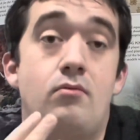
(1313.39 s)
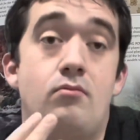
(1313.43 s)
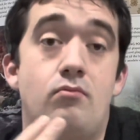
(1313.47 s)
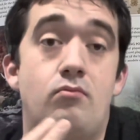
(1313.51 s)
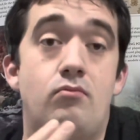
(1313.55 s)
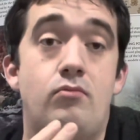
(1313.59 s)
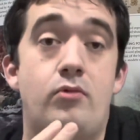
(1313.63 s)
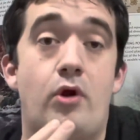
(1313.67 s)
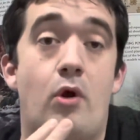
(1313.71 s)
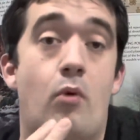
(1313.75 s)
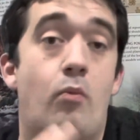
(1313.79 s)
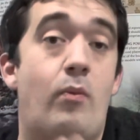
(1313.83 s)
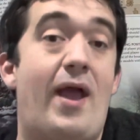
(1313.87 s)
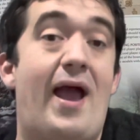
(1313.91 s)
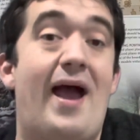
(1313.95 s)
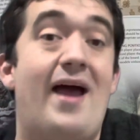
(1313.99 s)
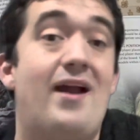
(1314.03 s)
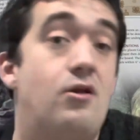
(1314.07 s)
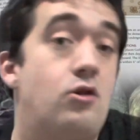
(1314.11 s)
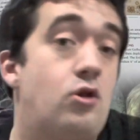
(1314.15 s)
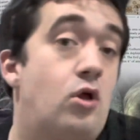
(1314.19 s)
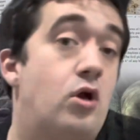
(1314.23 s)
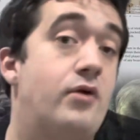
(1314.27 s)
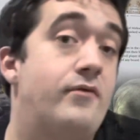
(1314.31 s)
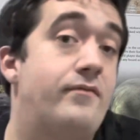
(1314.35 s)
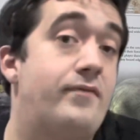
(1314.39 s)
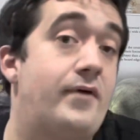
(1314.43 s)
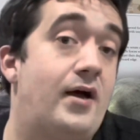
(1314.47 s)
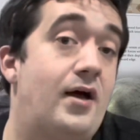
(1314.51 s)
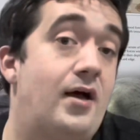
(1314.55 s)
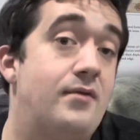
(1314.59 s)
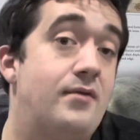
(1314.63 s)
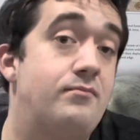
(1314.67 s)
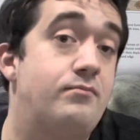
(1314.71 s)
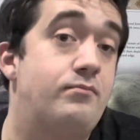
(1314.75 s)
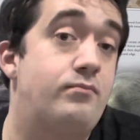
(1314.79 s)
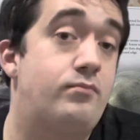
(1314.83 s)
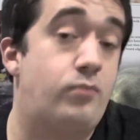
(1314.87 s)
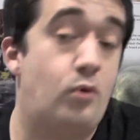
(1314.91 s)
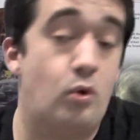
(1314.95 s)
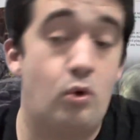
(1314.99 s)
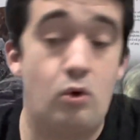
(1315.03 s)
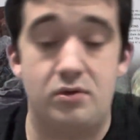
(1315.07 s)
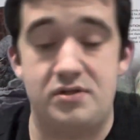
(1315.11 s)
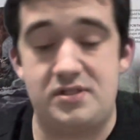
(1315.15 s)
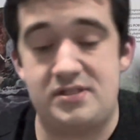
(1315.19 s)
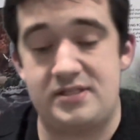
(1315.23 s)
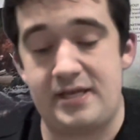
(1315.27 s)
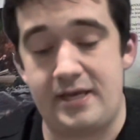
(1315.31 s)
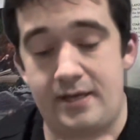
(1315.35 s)
we had a lot of
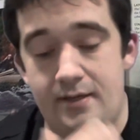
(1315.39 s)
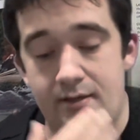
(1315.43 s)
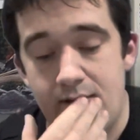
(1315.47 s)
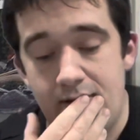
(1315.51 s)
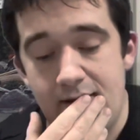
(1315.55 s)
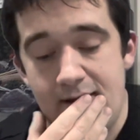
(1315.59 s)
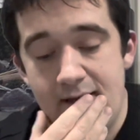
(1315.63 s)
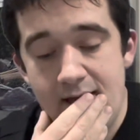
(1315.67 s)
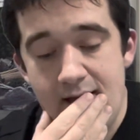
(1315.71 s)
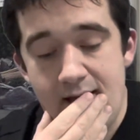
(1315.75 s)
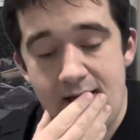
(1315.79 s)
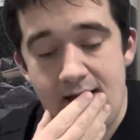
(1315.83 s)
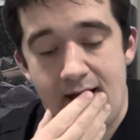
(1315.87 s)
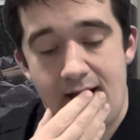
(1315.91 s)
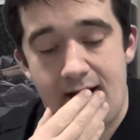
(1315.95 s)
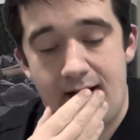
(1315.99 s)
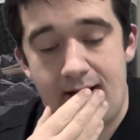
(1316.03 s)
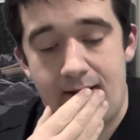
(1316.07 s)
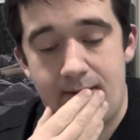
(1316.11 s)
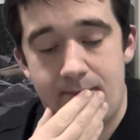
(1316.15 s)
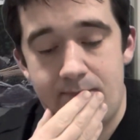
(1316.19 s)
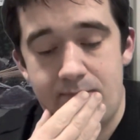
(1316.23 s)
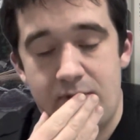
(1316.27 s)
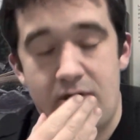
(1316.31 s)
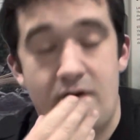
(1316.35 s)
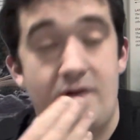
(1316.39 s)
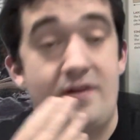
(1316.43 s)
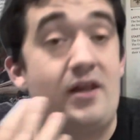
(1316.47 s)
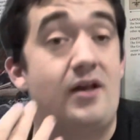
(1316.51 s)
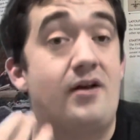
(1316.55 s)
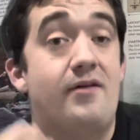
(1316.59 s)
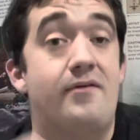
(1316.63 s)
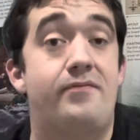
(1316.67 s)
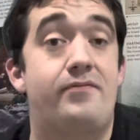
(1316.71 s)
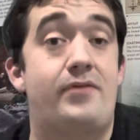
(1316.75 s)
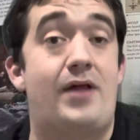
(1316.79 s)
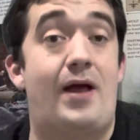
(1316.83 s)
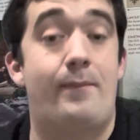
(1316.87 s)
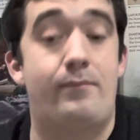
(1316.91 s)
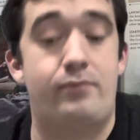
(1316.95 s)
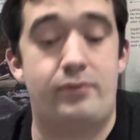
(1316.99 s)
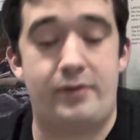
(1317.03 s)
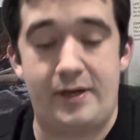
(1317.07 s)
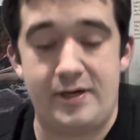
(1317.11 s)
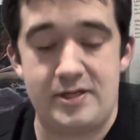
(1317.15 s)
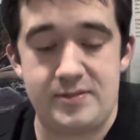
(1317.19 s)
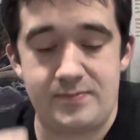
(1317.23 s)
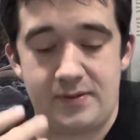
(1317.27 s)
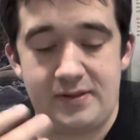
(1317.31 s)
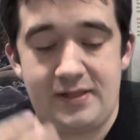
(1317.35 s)
boards then, that are flat
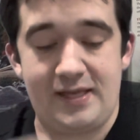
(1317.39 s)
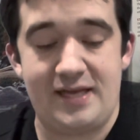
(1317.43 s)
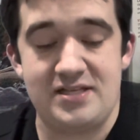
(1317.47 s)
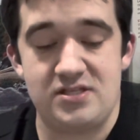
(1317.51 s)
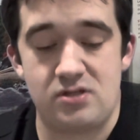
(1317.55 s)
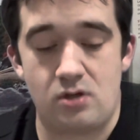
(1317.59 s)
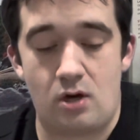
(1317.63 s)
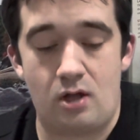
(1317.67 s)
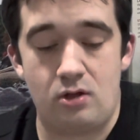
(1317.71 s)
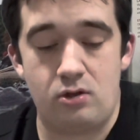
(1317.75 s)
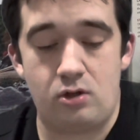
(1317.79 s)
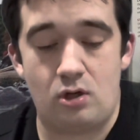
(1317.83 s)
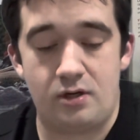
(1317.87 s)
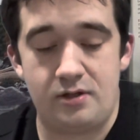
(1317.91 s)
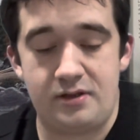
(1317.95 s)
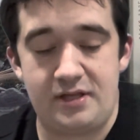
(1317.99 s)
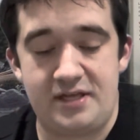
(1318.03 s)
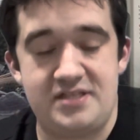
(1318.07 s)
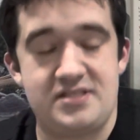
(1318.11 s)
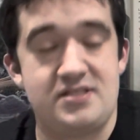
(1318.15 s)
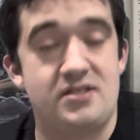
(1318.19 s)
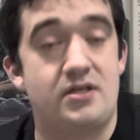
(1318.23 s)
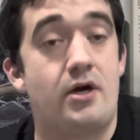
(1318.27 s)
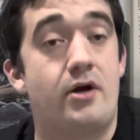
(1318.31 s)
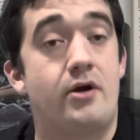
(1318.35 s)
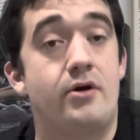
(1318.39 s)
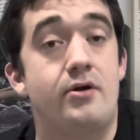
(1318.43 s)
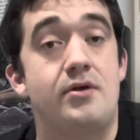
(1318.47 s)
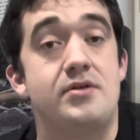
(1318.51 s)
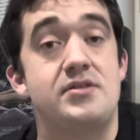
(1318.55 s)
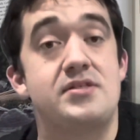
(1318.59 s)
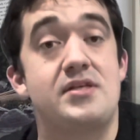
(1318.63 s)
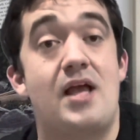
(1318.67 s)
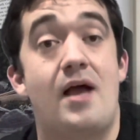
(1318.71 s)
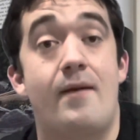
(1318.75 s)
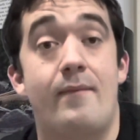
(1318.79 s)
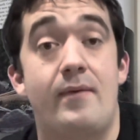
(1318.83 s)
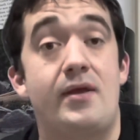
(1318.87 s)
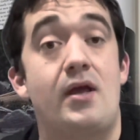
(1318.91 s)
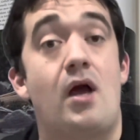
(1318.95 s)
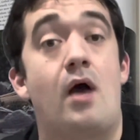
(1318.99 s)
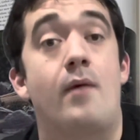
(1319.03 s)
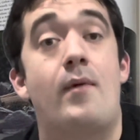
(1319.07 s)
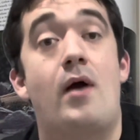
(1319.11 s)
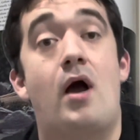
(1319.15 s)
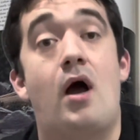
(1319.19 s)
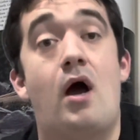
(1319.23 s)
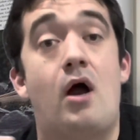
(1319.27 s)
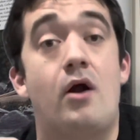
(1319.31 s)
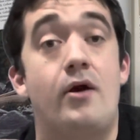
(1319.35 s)
plains. But a lot of these scenarios coming up
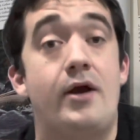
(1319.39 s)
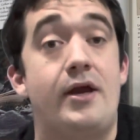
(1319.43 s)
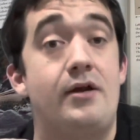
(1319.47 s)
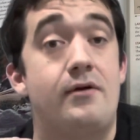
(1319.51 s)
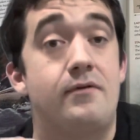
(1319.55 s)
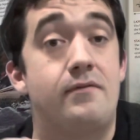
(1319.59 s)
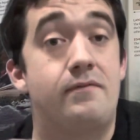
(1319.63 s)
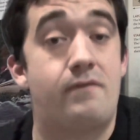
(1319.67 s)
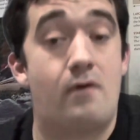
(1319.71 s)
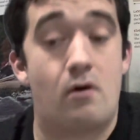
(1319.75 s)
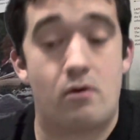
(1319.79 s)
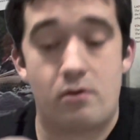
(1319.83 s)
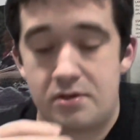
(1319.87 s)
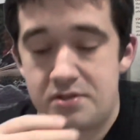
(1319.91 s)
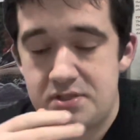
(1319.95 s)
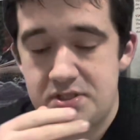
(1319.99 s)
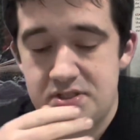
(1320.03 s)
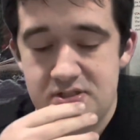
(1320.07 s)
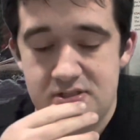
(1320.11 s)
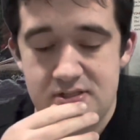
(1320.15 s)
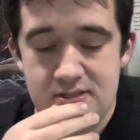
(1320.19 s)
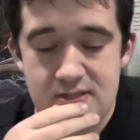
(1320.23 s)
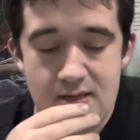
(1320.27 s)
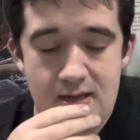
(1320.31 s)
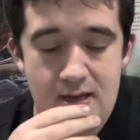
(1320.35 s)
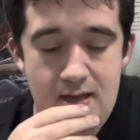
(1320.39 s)
are in forests.